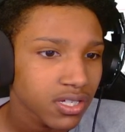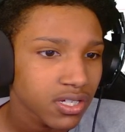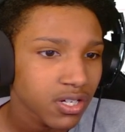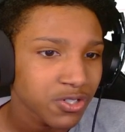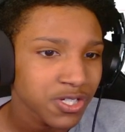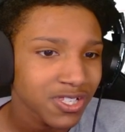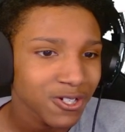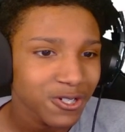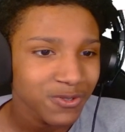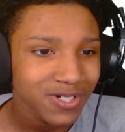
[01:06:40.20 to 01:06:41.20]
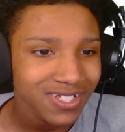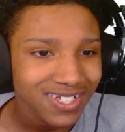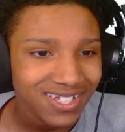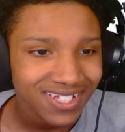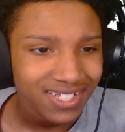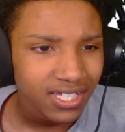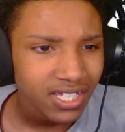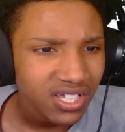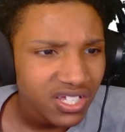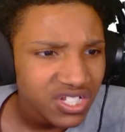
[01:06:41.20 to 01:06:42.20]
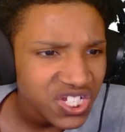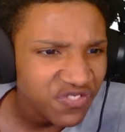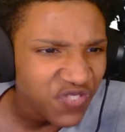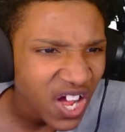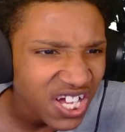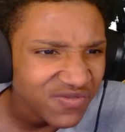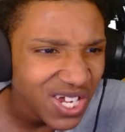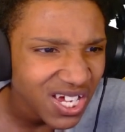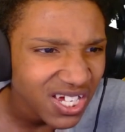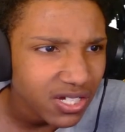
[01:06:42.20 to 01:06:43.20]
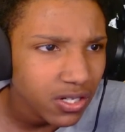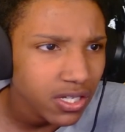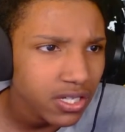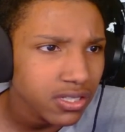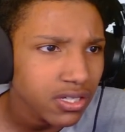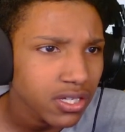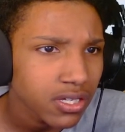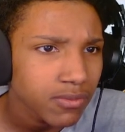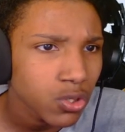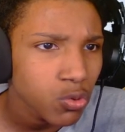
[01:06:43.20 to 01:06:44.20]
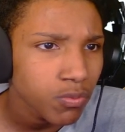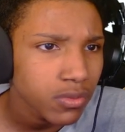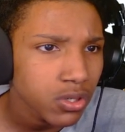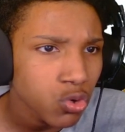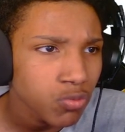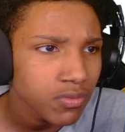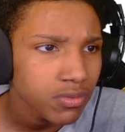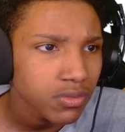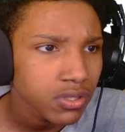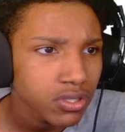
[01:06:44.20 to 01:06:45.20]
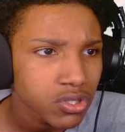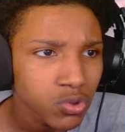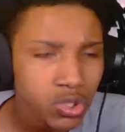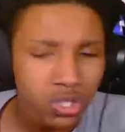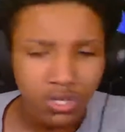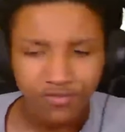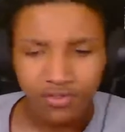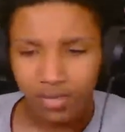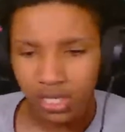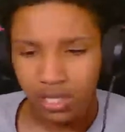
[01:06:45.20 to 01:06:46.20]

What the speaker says: Oh, she 31? She's 5'9". Oh, heck, yeah, nope, nope. Too tall for me.